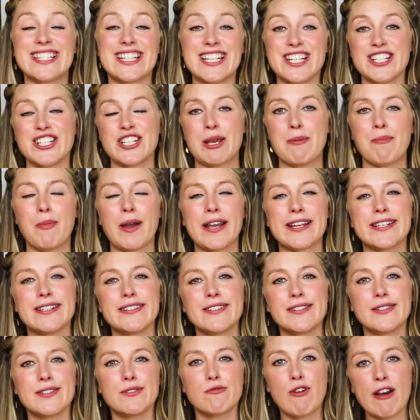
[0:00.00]
teach it by
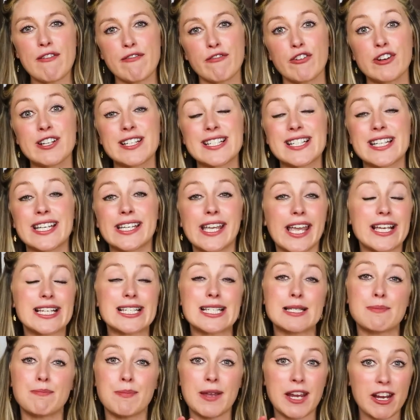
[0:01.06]
referencing
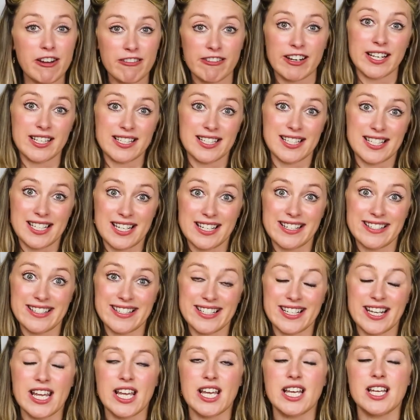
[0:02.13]

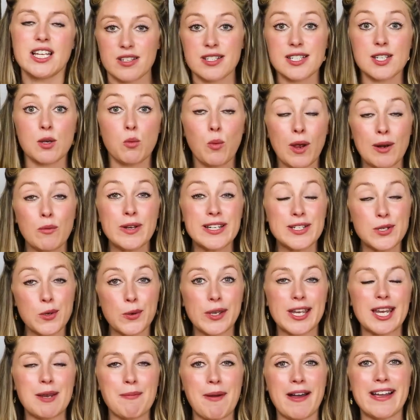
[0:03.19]
experiences. So when we're
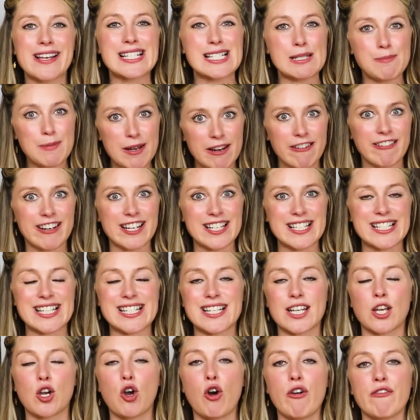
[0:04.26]
talking about experiences
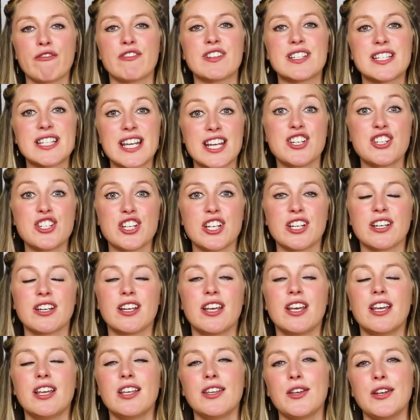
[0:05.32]
in conversation,
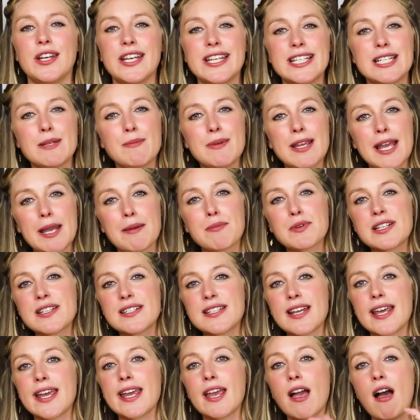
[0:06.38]
you need to be able to
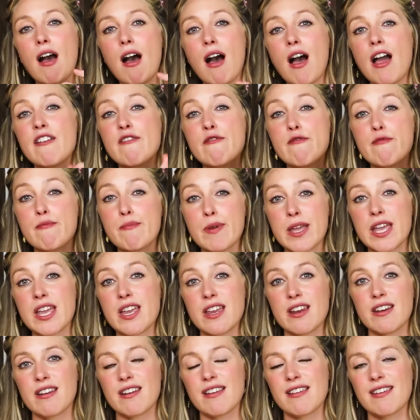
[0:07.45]
say, I've
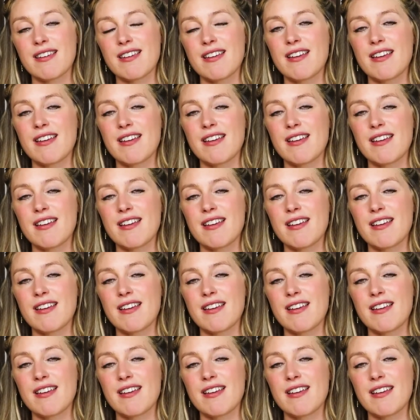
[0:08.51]
been.